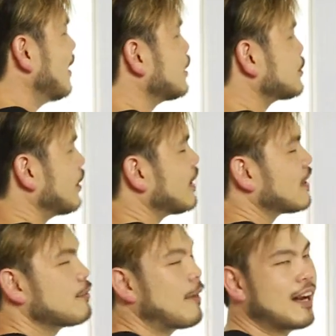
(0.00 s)
Sure,
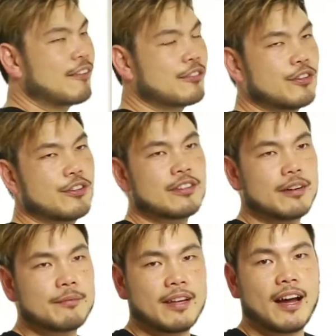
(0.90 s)
you might have to use
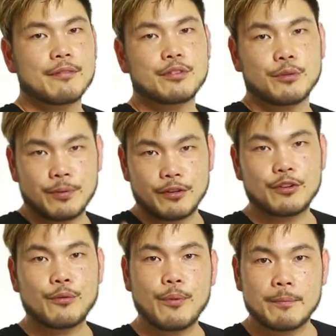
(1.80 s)
some time to build
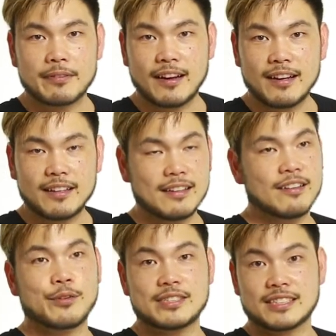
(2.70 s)
your website,
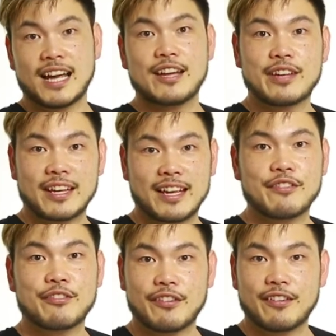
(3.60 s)
which again you can get
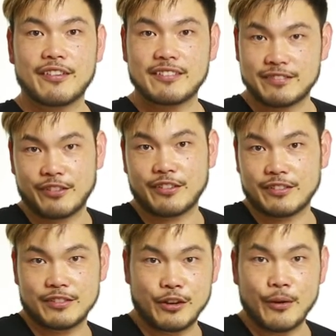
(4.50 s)
for
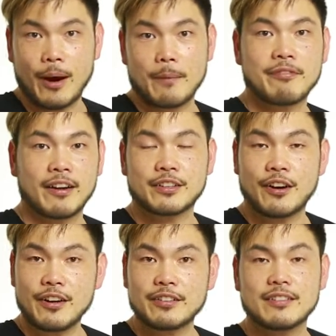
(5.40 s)
no upfront
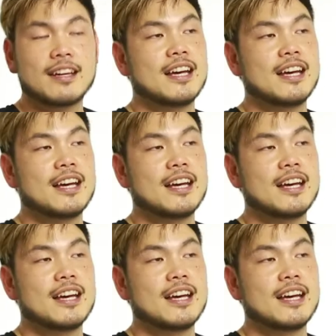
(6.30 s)
costs,